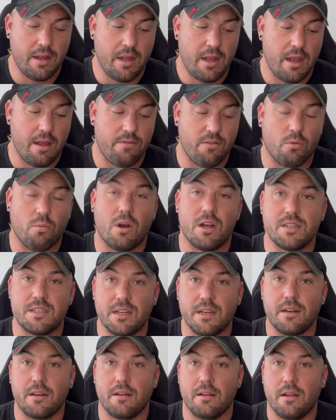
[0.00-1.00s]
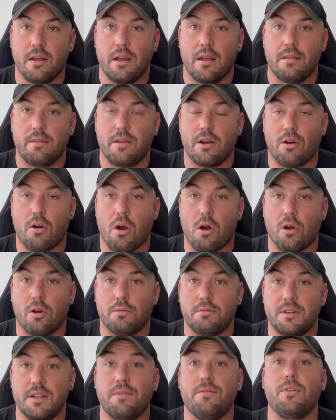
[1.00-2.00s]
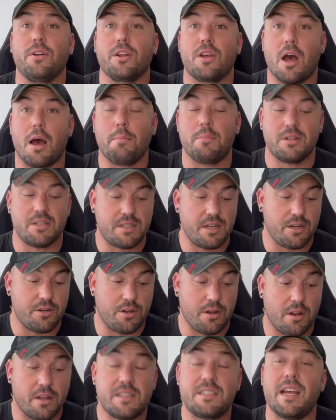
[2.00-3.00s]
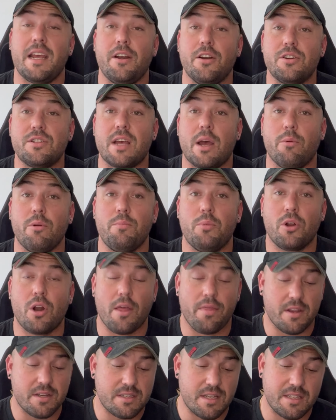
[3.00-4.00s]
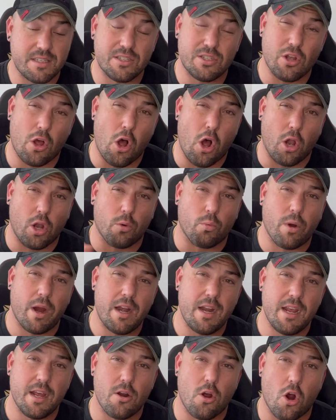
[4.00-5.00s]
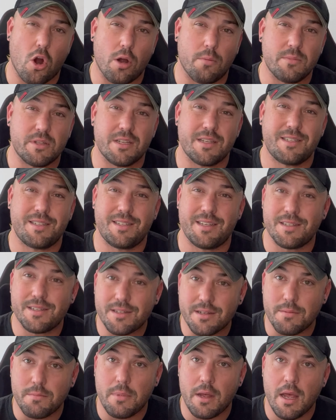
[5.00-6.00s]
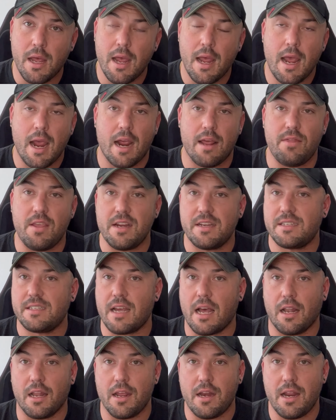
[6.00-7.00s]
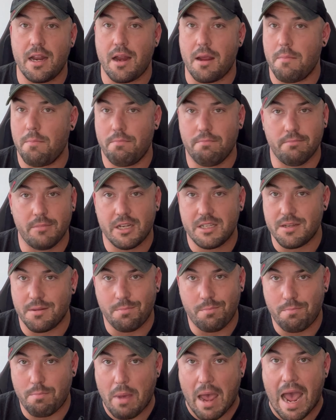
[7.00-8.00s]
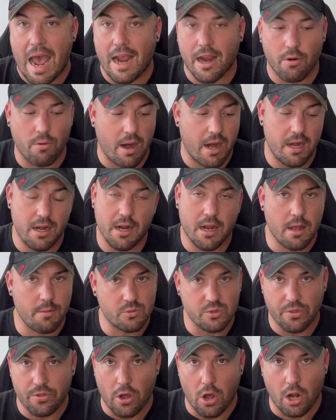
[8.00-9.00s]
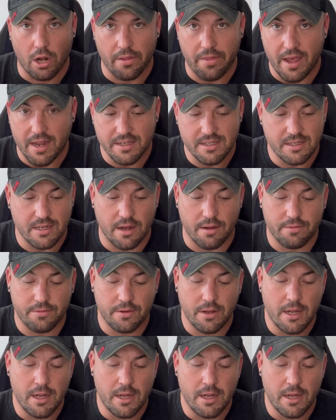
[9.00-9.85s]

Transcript: if it wasn't, there are different compensators I would put on this. This is all a Radian Arms system, and they sell it in a, it's a pack, right? It comes with all of that stuff.